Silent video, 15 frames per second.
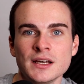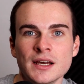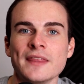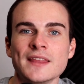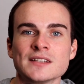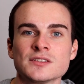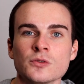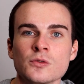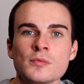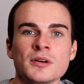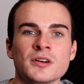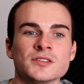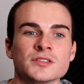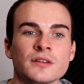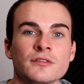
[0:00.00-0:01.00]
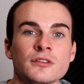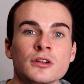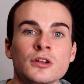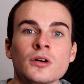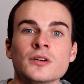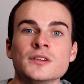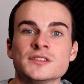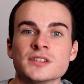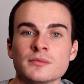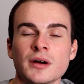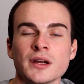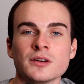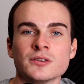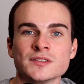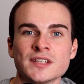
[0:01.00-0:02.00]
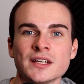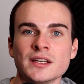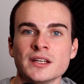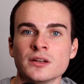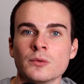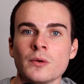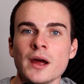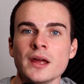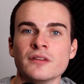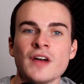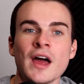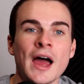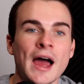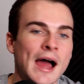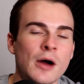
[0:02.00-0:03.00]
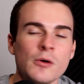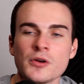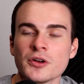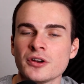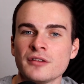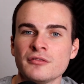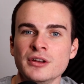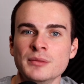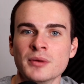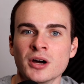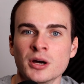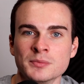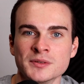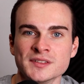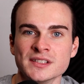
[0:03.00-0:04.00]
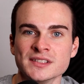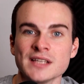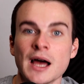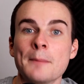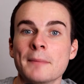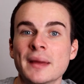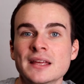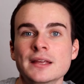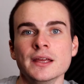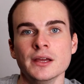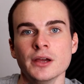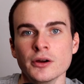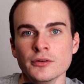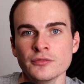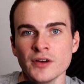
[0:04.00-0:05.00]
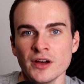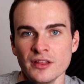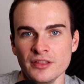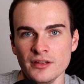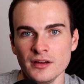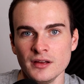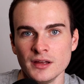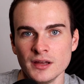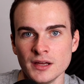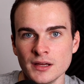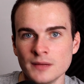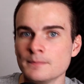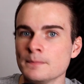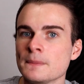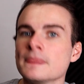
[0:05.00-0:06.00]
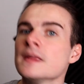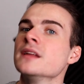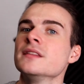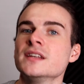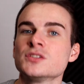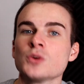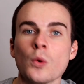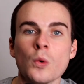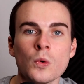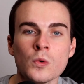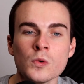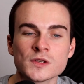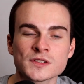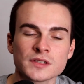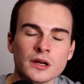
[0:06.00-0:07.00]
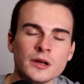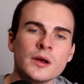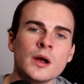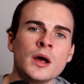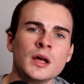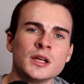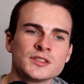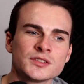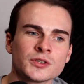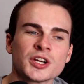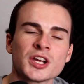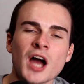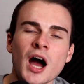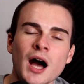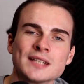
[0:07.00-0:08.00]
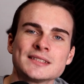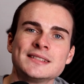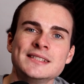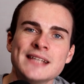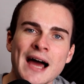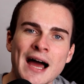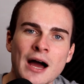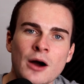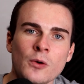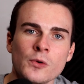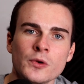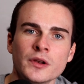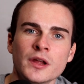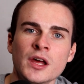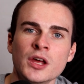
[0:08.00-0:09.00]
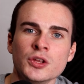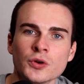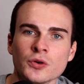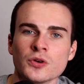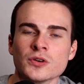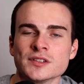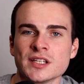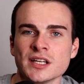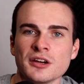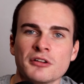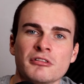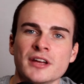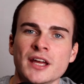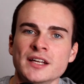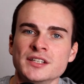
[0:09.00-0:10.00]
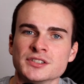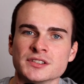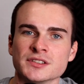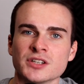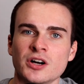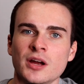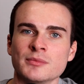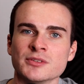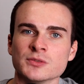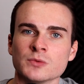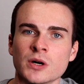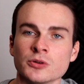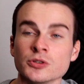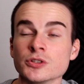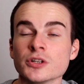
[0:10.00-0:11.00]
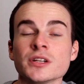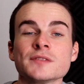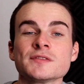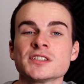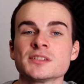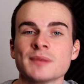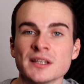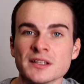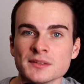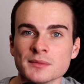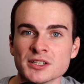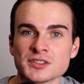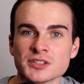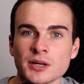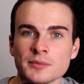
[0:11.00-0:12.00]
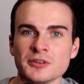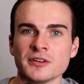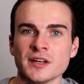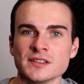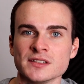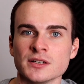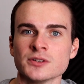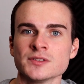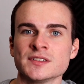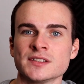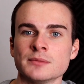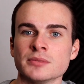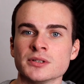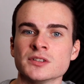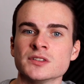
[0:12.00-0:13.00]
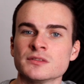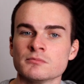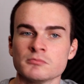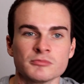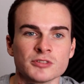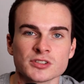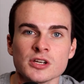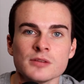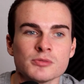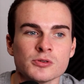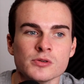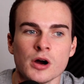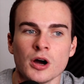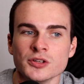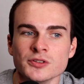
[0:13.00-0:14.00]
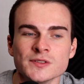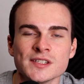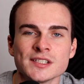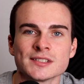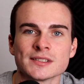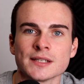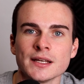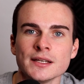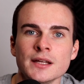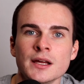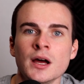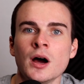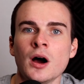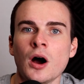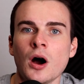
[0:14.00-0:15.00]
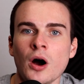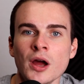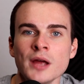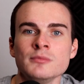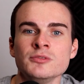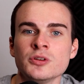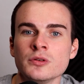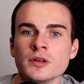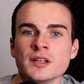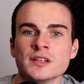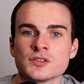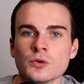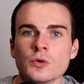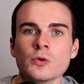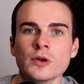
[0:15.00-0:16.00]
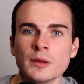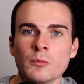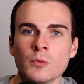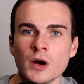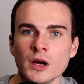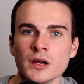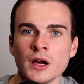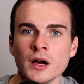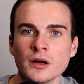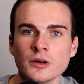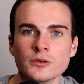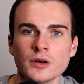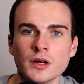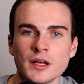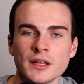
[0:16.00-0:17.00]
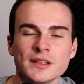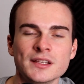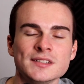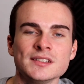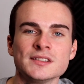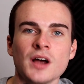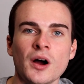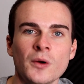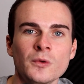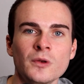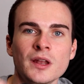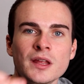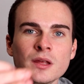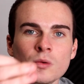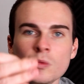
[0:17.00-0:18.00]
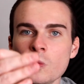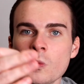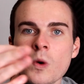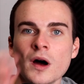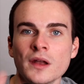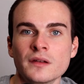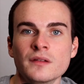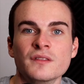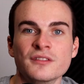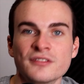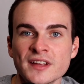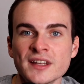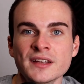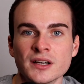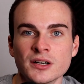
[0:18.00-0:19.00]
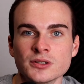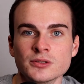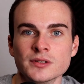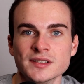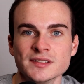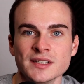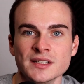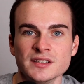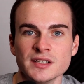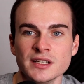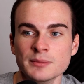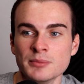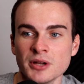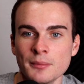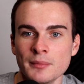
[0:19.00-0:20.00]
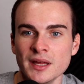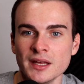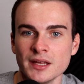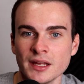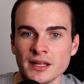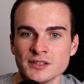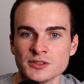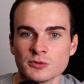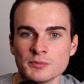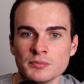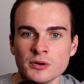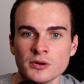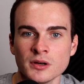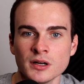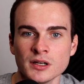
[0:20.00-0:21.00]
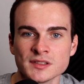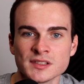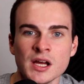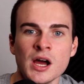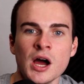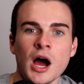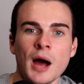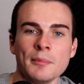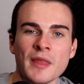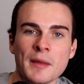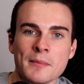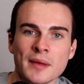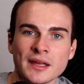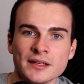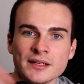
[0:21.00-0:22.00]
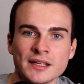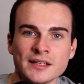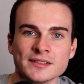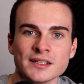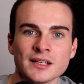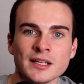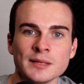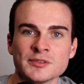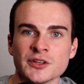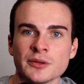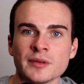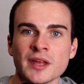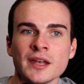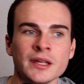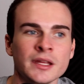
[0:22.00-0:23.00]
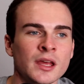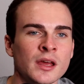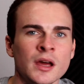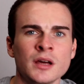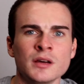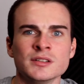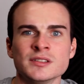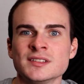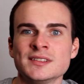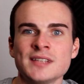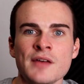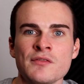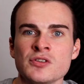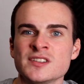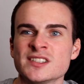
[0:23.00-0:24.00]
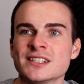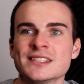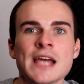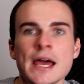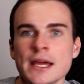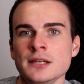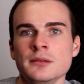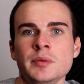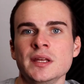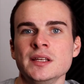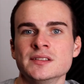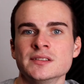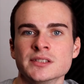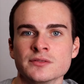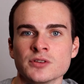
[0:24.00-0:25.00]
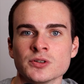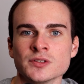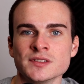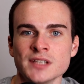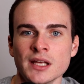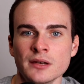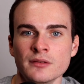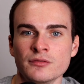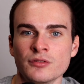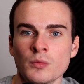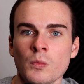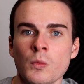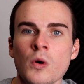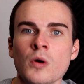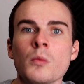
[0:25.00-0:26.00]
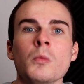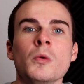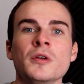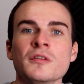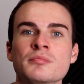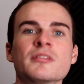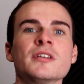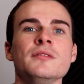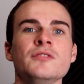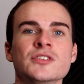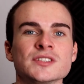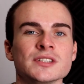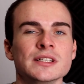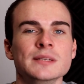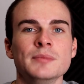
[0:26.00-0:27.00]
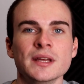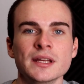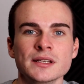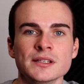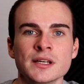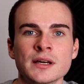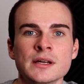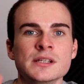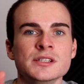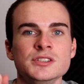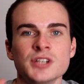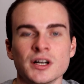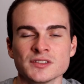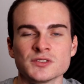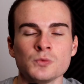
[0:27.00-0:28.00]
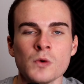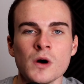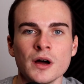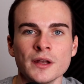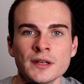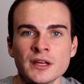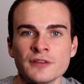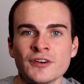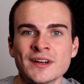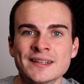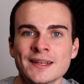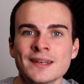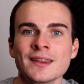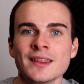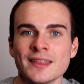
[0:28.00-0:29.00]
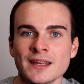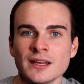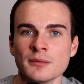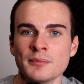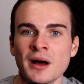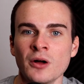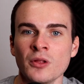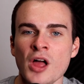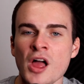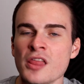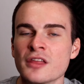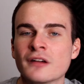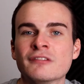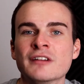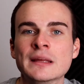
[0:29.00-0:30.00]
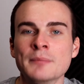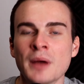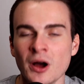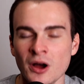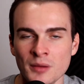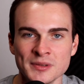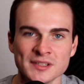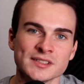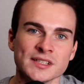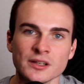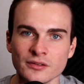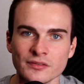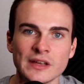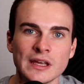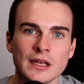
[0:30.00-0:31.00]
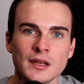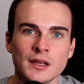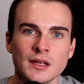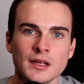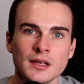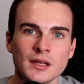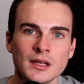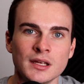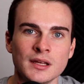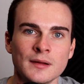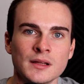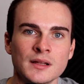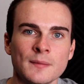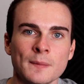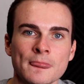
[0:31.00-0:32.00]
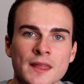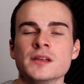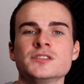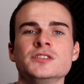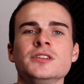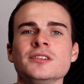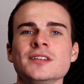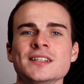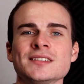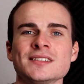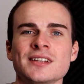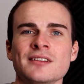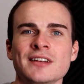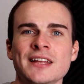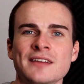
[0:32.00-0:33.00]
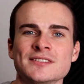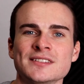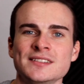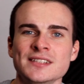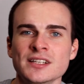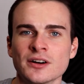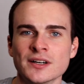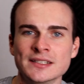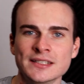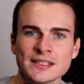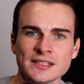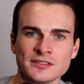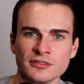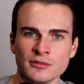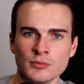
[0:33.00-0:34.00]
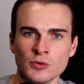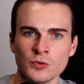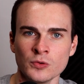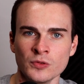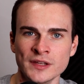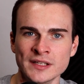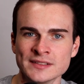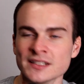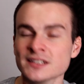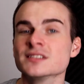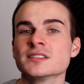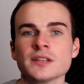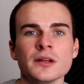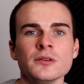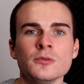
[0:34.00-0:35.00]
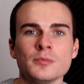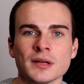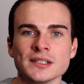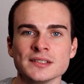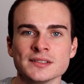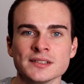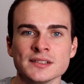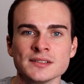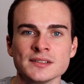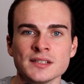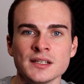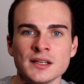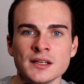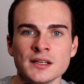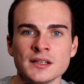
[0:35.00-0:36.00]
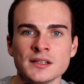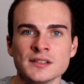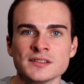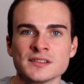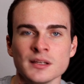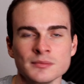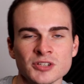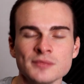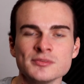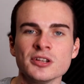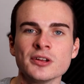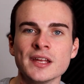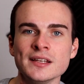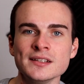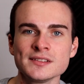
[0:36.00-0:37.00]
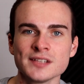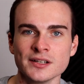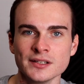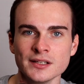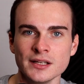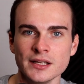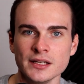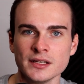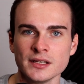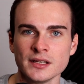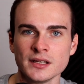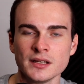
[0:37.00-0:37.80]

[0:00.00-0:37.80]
And that's all because I've looked at my content in a way of how can I repurpose this and make it go further. This also sort of cuts down your content creation time as well. You don't have to spend as much time creating content because, for example, I use this again. I am doing this all in one go. This is only one video essentially, but I'm making it into a podcast. I'm then making it into clips and I'm getting 7 to 10 pieces of content from what would have previously been just one if I didn't think about the repurposing of it. So you don't necessarily have to seek ideas from all these external places. Sometimes look internally.